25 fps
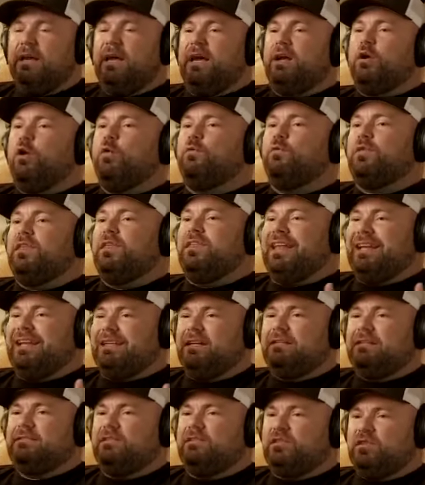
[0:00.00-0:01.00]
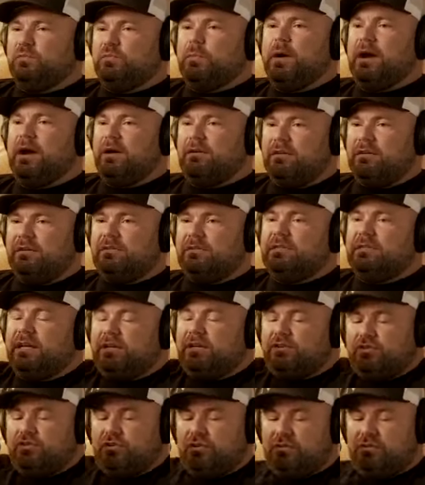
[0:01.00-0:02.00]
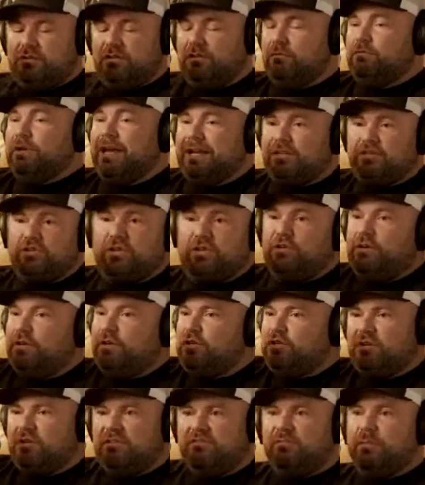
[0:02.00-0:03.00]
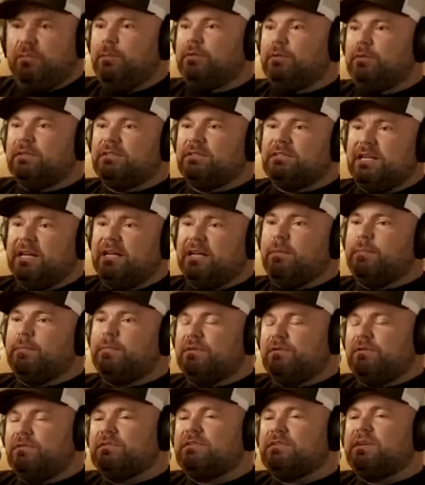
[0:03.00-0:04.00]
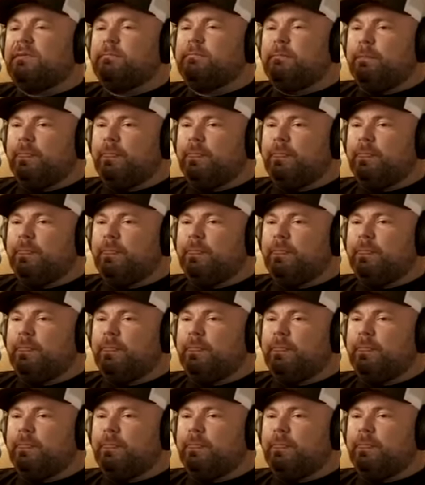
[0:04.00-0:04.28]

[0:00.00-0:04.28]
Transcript: and hopefully that does inspire this next you know next generation of people to stand up and do the same